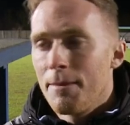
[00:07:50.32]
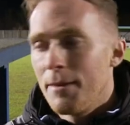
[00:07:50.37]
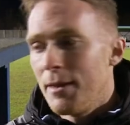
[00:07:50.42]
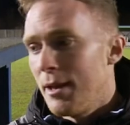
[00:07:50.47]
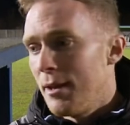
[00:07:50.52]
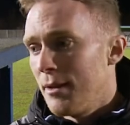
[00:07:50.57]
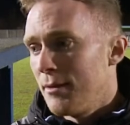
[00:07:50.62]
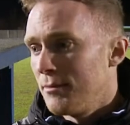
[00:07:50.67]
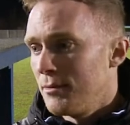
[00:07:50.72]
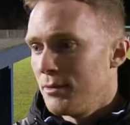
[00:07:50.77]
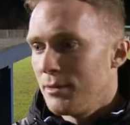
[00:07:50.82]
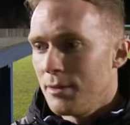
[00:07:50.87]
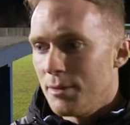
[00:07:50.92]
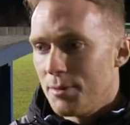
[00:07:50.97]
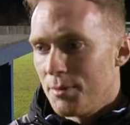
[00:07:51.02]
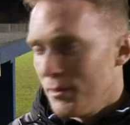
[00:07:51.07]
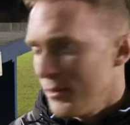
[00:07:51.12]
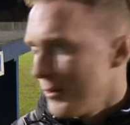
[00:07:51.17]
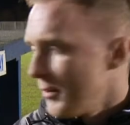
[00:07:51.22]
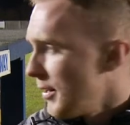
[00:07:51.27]
Yeah,
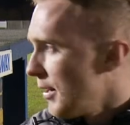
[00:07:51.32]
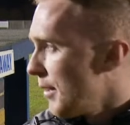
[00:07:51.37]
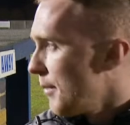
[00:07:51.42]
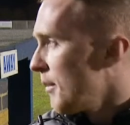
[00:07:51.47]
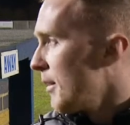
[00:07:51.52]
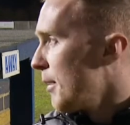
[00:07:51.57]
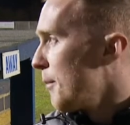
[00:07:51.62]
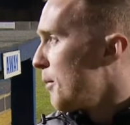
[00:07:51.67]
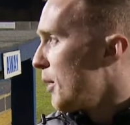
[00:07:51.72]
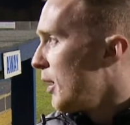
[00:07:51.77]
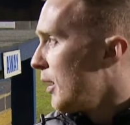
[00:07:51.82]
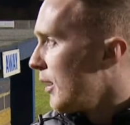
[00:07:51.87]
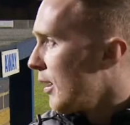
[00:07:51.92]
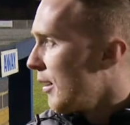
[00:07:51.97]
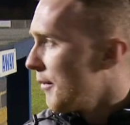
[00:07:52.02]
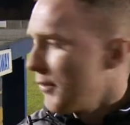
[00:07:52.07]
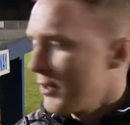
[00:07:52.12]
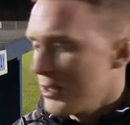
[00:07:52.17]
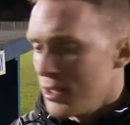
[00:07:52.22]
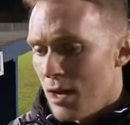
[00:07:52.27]
they're brilliant
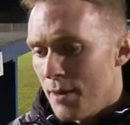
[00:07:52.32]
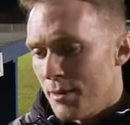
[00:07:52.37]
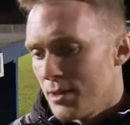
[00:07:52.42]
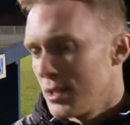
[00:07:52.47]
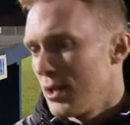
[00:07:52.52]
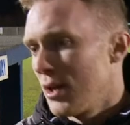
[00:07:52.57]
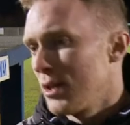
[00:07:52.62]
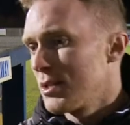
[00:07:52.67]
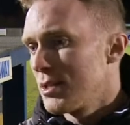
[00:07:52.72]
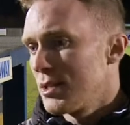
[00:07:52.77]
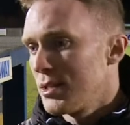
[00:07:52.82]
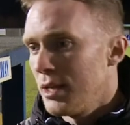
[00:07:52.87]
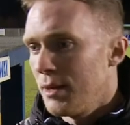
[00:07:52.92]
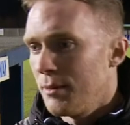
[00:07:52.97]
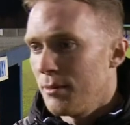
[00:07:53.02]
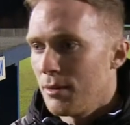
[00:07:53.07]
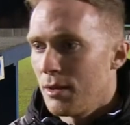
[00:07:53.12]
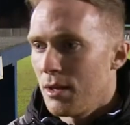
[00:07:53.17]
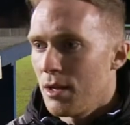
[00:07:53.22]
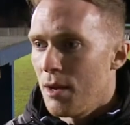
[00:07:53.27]
every time. It's nice to see
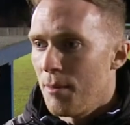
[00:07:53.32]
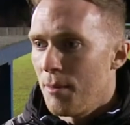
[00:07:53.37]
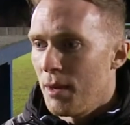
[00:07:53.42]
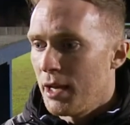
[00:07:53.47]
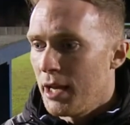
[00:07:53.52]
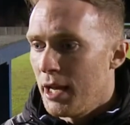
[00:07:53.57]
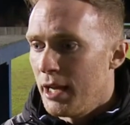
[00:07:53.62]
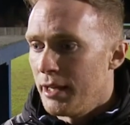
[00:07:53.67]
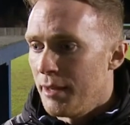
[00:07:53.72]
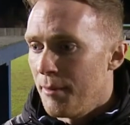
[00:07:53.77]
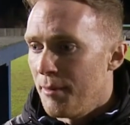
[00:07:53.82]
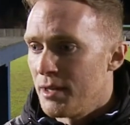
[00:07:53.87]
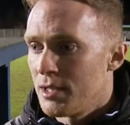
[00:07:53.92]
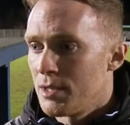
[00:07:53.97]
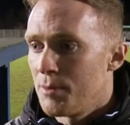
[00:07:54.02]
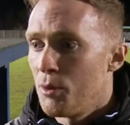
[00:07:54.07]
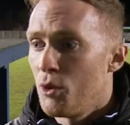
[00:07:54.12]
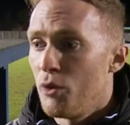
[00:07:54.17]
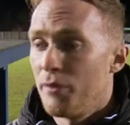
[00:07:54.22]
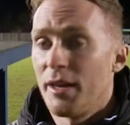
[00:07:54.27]
them come back in. They've been
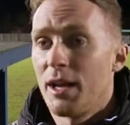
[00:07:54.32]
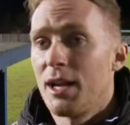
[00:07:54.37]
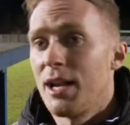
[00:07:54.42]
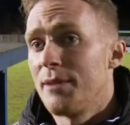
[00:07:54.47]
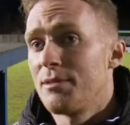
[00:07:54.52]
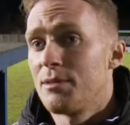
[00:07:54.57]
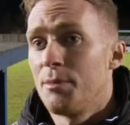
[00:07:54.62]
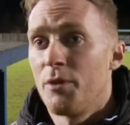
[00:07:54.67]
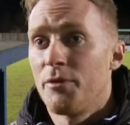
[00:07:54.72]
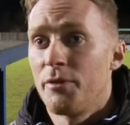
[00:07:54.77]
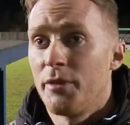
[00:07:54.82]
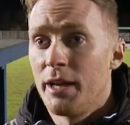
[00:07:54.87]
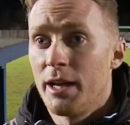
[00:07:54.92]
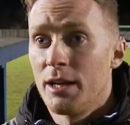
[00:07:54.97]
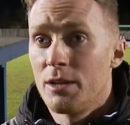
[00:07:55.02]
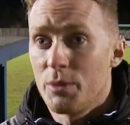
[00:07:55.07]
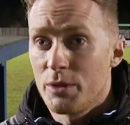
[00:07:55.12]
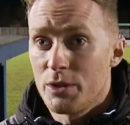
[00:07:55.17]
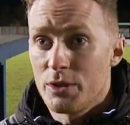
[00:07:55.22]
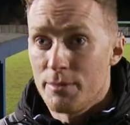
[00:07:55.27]
supportive. They clapped them off at the
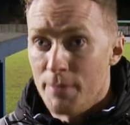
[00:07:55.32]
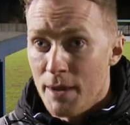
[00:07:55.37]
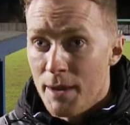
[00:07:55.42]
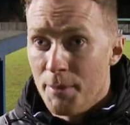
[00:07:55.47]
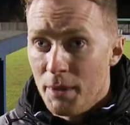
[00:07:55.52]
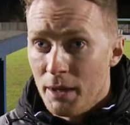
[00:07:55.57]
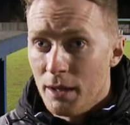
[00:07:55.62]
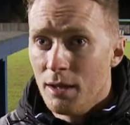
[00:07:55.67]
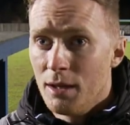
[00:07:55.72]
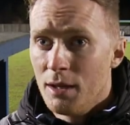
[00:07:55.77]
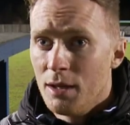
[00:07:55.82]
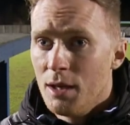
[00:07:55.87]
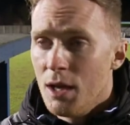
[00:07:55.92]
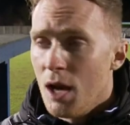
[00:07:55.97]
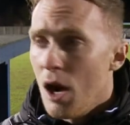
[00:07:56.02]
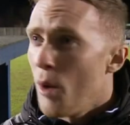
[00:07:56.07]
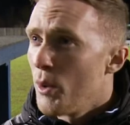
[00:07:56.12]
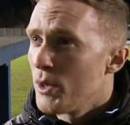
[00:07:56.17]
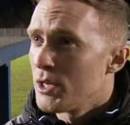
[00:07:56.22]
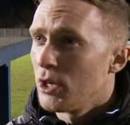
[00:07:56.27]
end, which is the main bit.
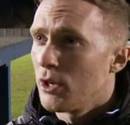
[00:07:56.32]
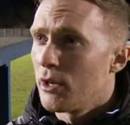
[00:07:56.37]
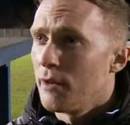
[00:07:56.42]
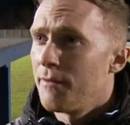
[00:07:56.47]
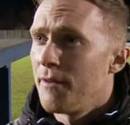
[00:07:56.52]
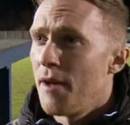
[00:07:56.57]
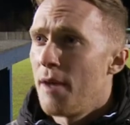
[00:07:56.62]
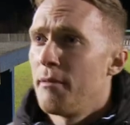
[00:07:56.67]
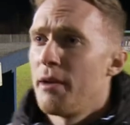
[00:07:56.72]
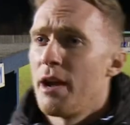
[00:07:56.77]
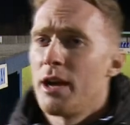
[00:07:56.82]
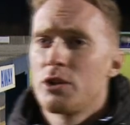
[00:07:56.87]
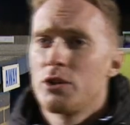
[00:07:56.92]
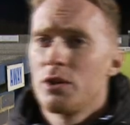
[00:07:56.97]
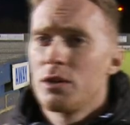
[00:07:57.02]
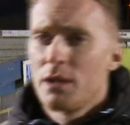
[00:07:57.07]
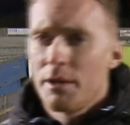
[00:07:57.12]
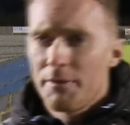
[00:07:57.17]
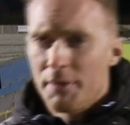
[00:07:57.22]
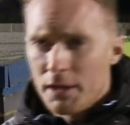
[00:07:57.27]
I always look at fan
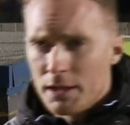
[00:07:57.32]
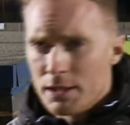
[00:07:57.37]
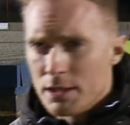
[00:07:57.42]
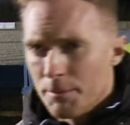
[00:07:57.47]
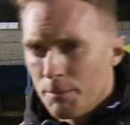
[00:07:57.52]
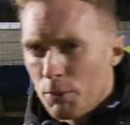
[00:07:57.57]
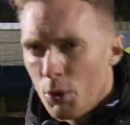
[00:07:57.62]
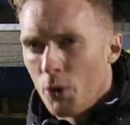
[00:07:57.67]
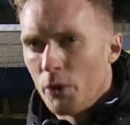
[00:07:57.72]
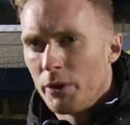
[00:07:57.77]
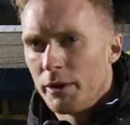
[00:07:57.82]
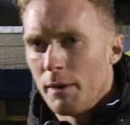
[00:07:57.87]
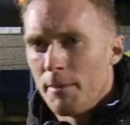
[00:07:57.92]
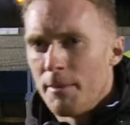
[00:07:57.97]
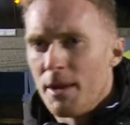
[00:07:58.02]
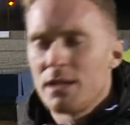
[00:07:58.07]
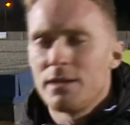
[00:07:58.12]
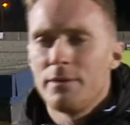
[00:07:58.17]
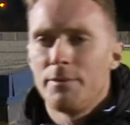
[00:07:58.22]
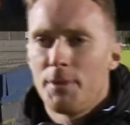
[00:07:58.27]
reactions. I think it's important. They're a
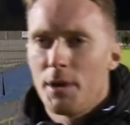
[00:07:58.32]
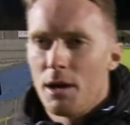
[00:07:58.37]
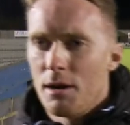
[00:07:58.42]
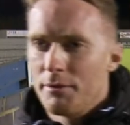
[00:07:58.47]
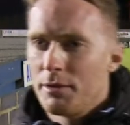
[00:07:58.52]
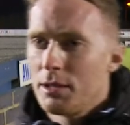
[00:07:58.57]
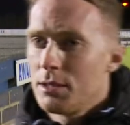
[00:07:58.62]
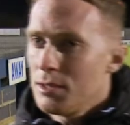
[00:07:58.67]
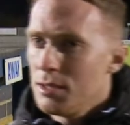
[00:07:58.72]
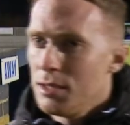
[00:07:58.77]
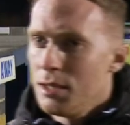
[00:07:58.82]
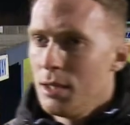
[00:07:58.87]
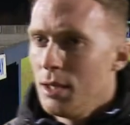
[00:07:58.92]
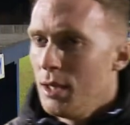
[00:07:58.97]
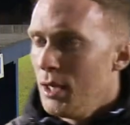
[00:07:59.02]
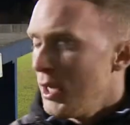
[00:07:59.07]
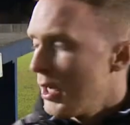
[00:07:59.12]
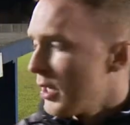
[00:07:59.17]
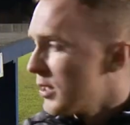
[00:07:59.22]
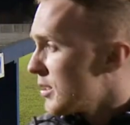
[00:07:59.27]
massive part of this.
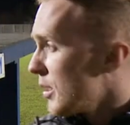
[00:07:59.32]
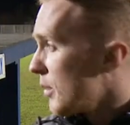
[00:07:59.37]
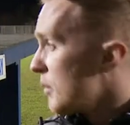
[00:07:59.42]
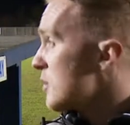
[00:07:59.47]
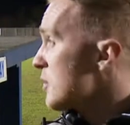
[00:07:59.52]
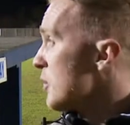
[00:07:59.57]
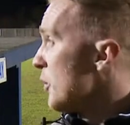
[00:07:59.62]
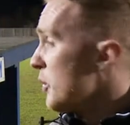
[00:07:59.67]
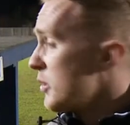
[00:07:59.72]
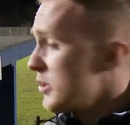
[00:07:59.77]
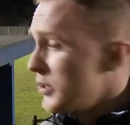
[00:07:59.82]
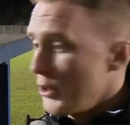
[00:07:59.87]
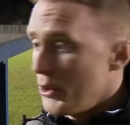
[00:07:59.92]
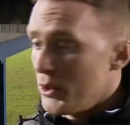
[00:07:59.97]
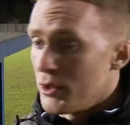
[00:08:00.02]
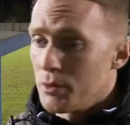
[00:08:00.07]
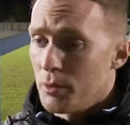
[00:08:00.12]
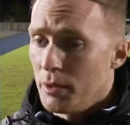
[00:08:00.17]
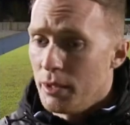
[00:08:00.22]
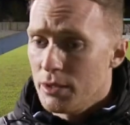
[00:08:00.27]
And so as soon as
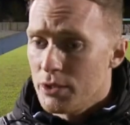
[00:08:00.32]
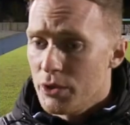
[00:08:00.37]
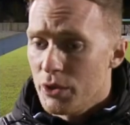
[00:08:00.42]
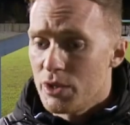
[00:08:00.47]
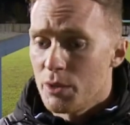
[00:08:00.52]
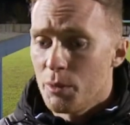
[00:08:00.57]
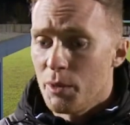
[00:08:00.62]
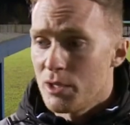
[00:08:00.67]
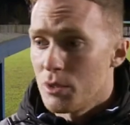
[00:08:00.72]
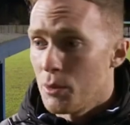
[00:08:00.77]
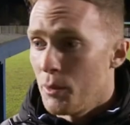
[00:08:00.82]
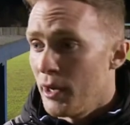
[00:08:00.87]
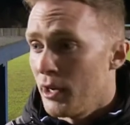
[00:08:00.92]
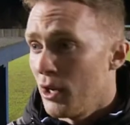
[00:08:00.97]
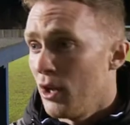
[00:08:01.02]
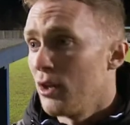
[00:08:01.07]
the whistle went, I